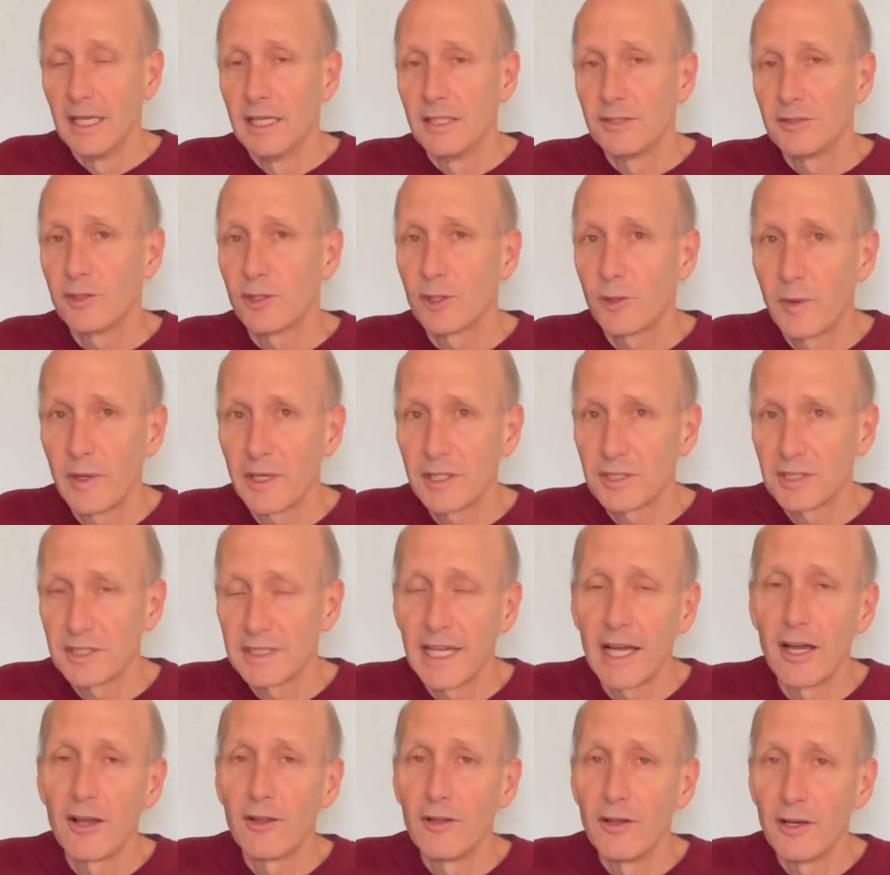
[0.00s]
So the question is
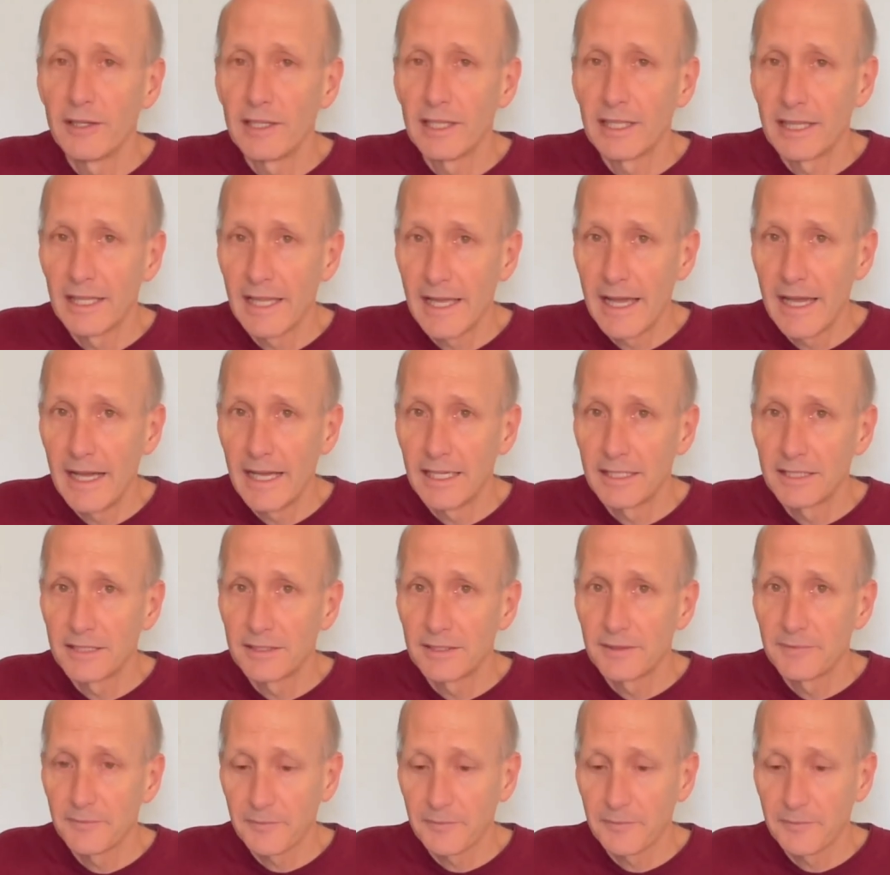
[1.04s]
how long it lasts.